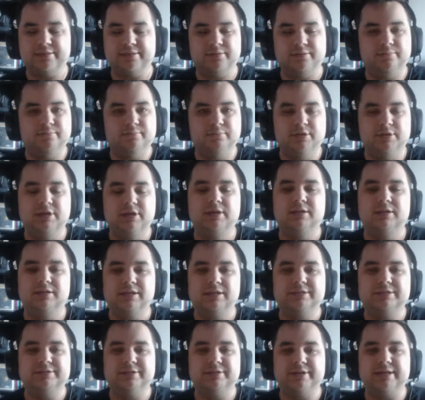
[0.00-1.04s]
at
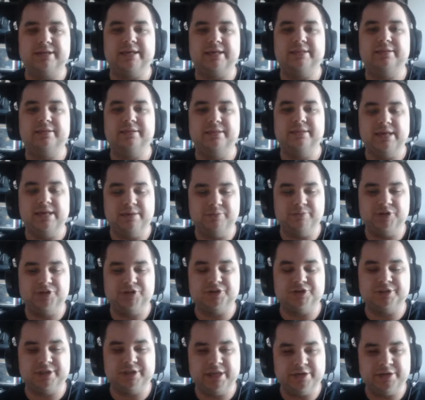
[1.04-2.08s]
the
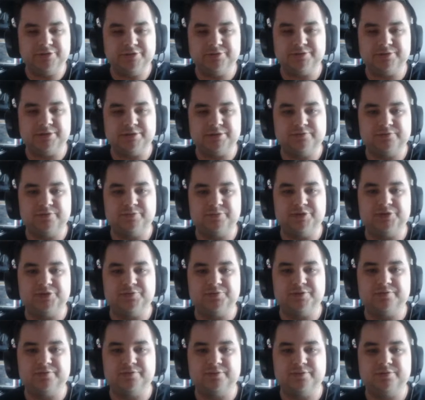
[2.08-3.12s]
damage and casualties from
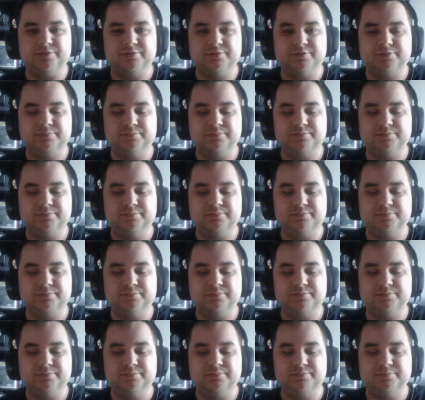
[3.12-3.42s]
each one.